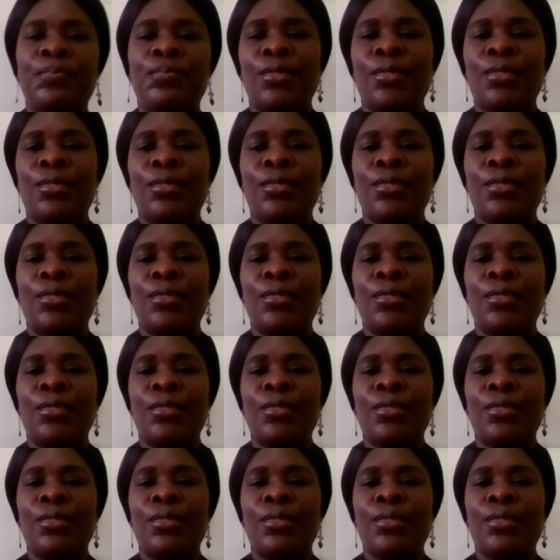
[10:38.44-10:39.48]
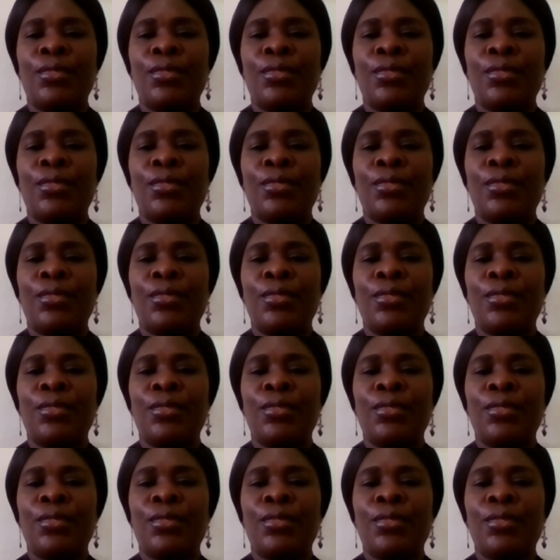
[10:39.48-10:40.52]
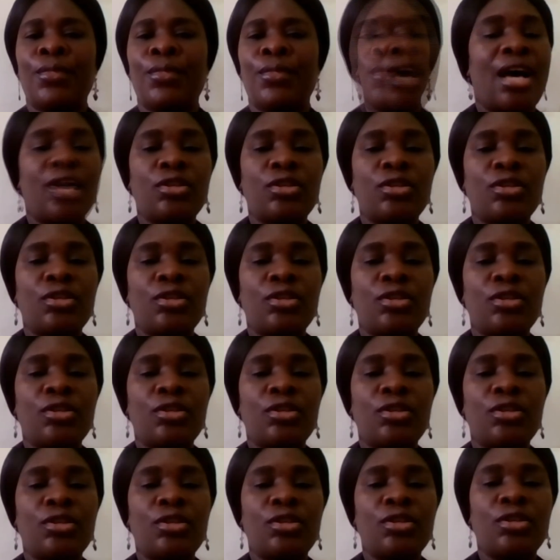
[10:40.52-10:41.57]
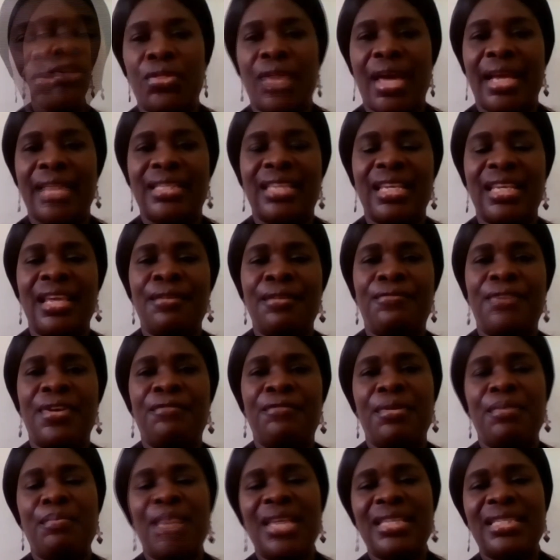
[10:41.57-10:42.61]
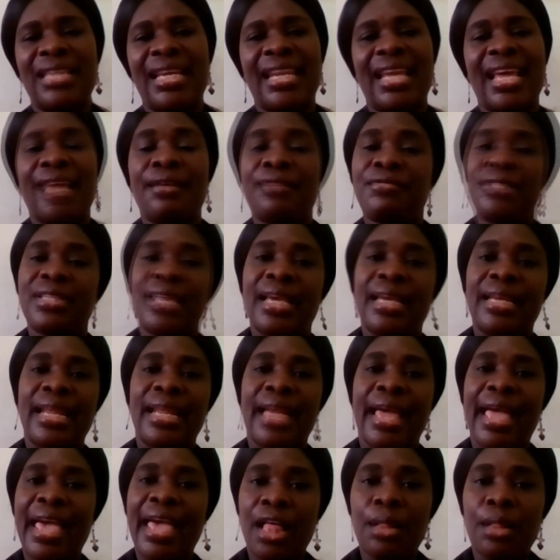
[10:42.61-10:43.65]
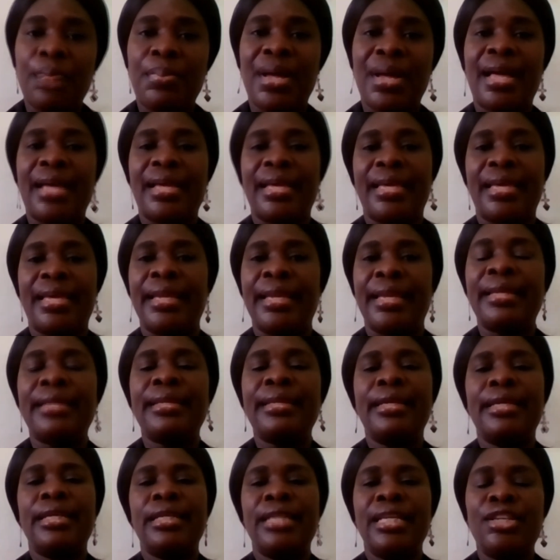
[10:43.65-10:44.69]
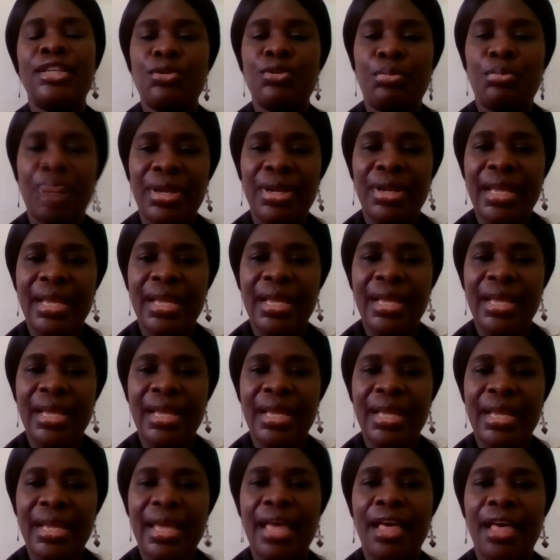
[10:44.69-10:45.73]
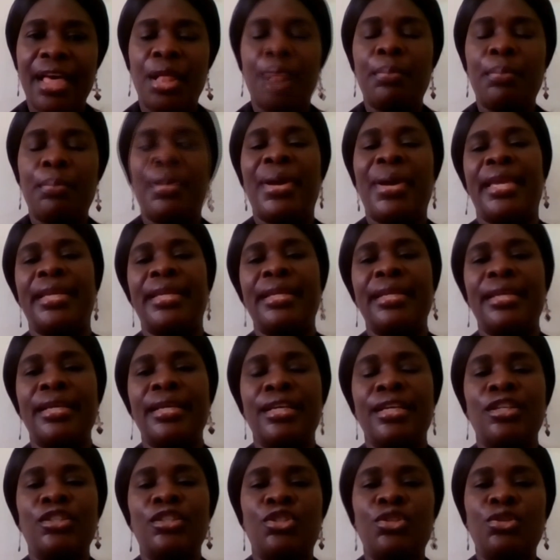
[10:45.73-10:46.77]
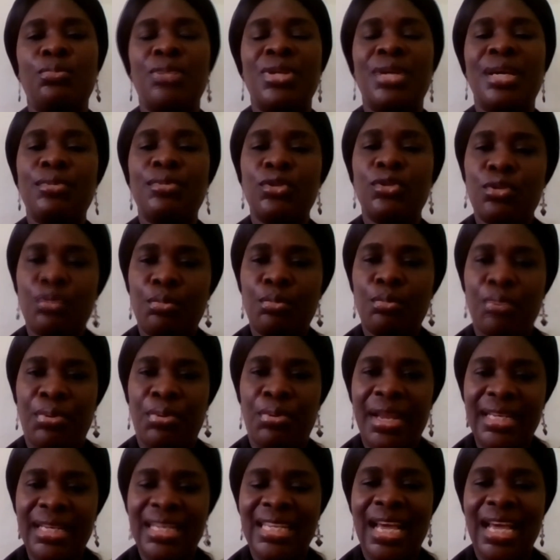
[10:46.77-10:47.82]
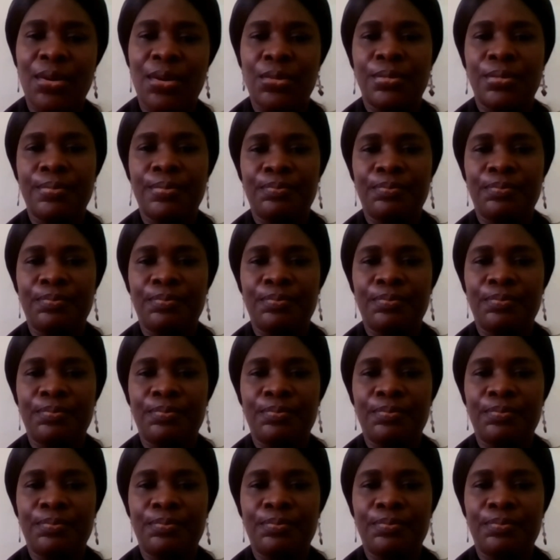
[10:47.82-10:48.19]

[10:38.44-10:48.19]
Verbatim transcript: with the children or with household chores and all that. If, if it means that they have to get a helper in, they should bring a helper in to be able to bring down